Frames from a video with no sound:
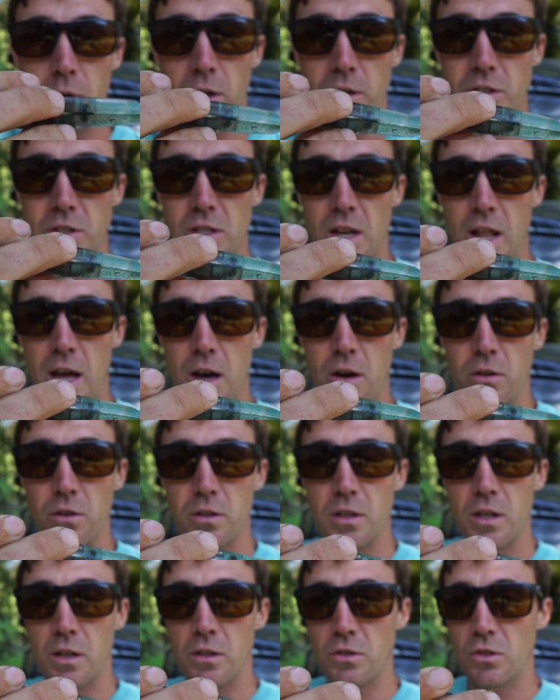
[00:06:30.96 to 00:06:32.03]
rusted out
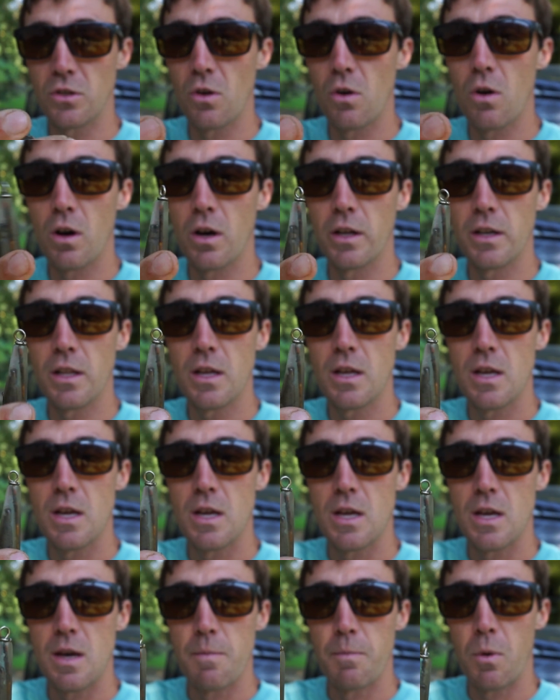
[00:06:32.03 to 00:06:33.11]
and is gone.
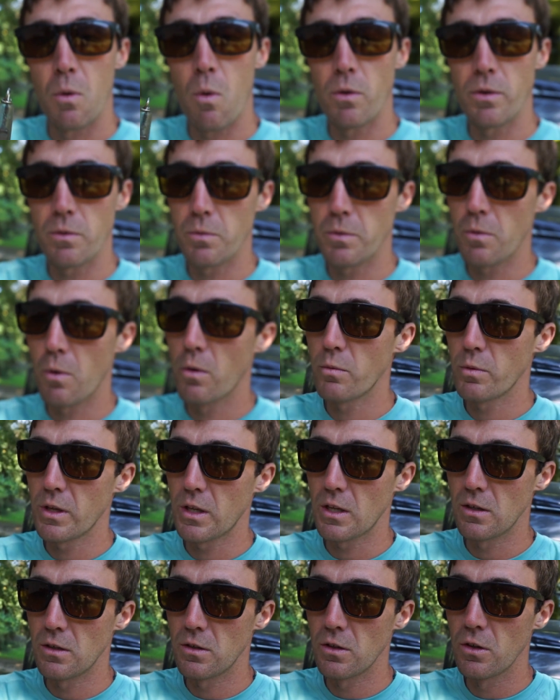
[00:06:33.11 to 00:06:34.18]
But what we, what we
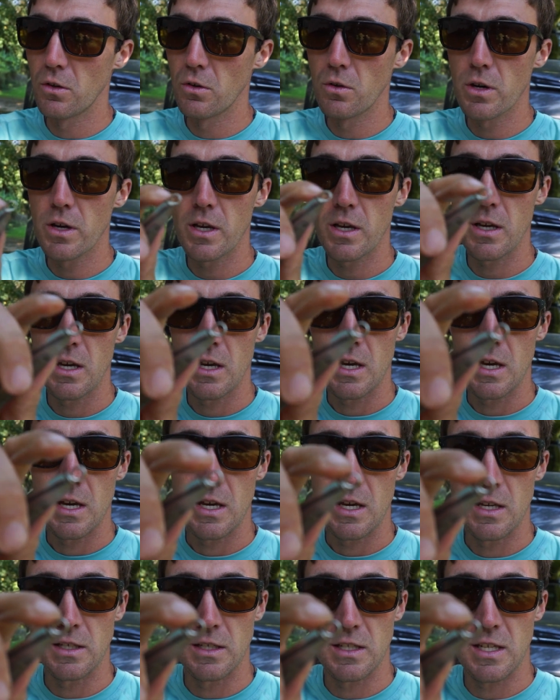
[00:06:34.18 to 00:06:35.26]
can do
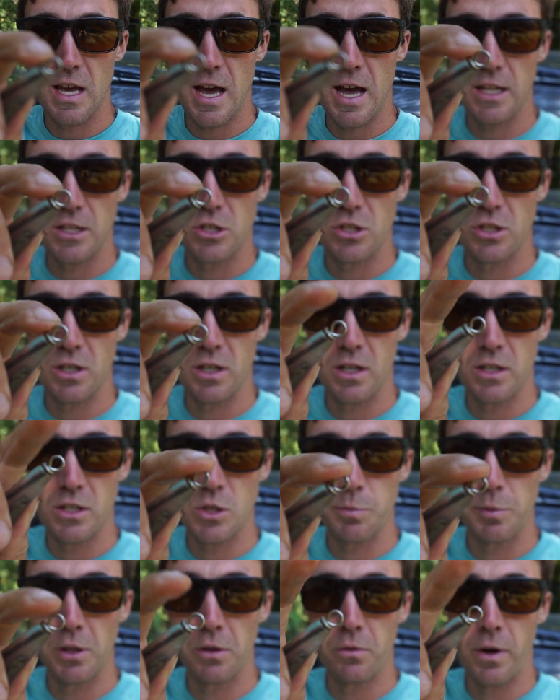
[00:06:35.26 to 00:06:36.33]
is attach a
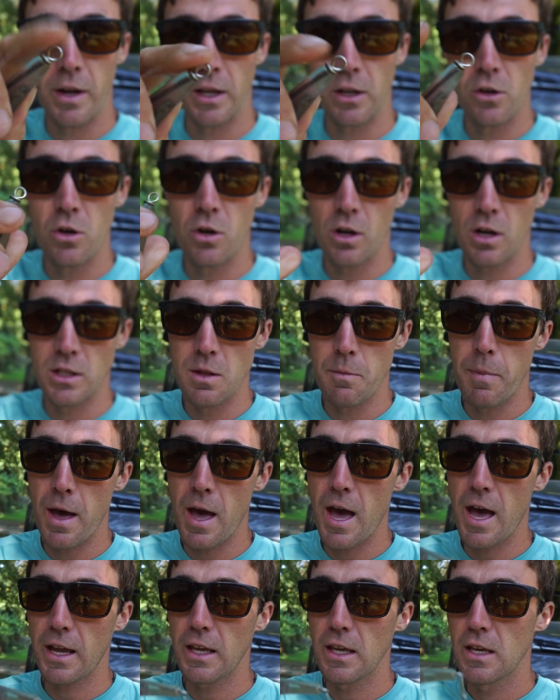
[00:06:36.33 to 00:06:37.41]
split ring and a hook on the
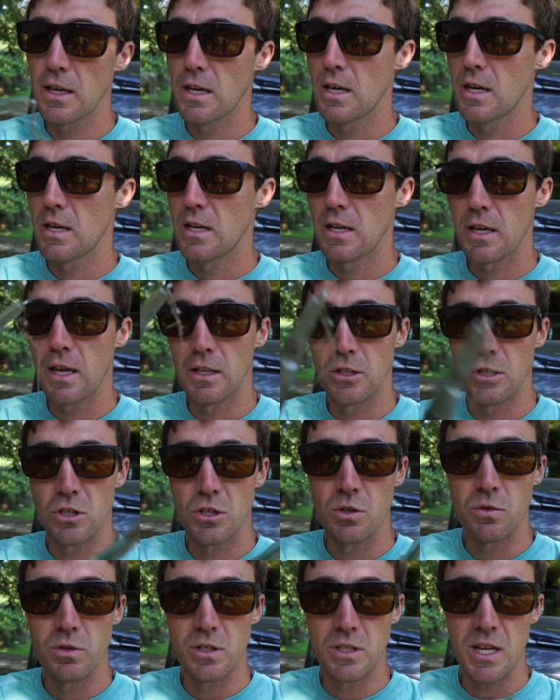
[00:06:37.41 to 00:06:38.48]
back and
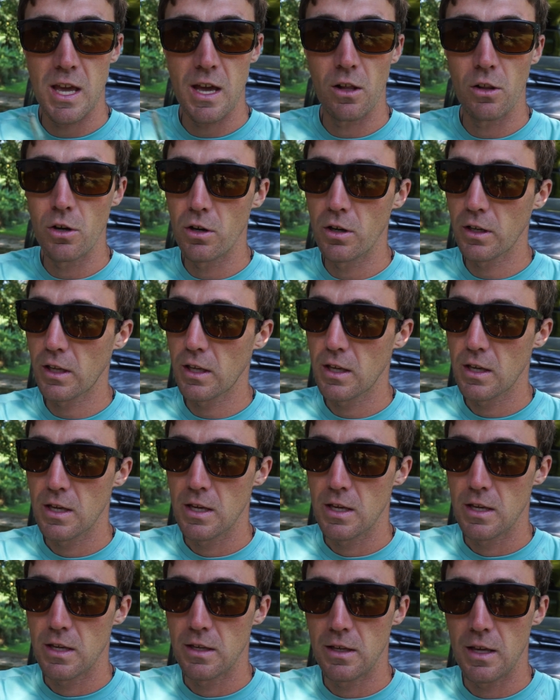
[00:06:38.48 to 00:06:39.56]
just use the tail hook,
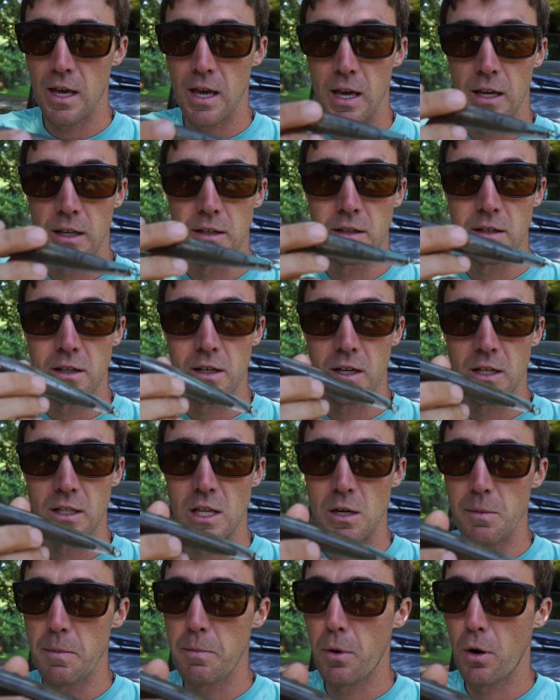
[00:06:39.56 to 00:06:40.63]
and uh,
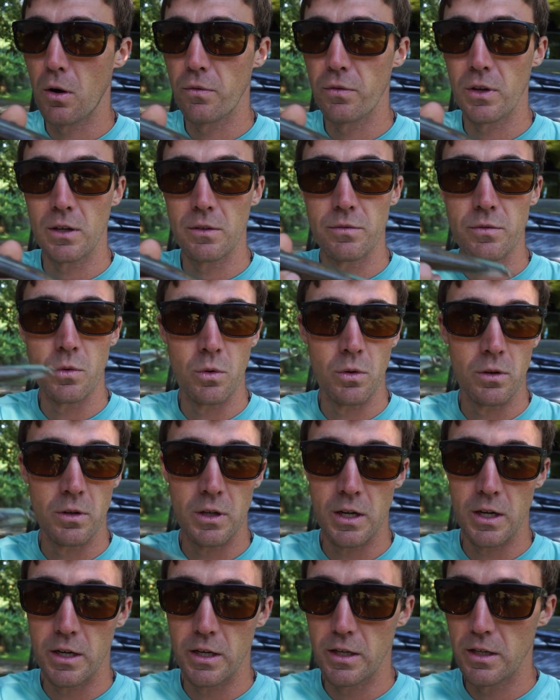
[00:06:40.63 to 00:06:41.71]
that'll be perfect for
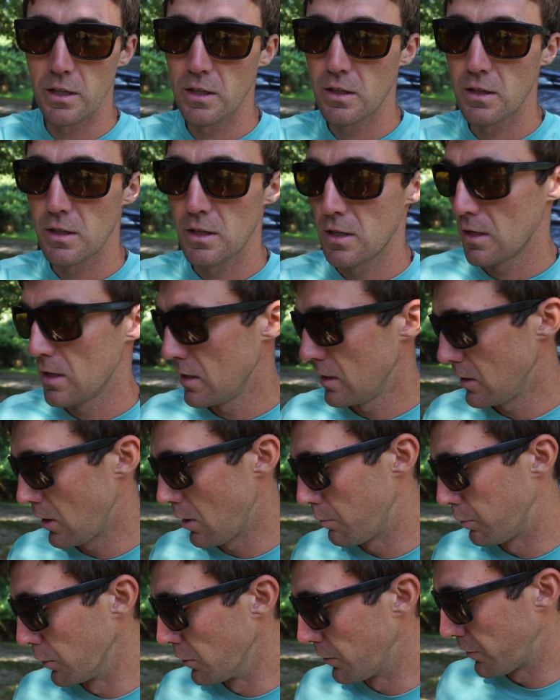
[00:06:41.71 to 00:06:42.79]
uh, you know,
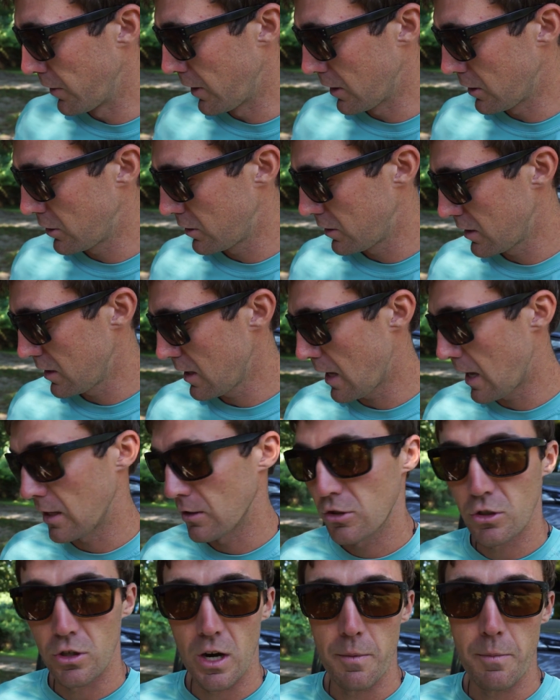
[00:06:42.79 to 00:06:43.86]
bluefish and
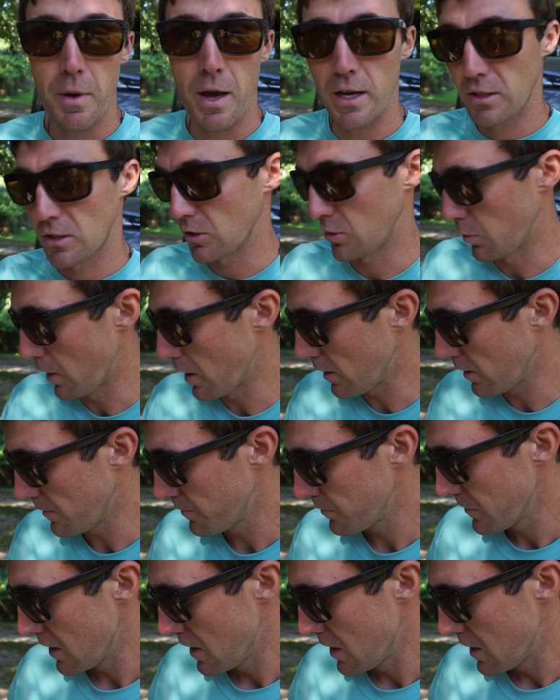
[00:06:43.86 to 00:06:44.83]
striped bass as well.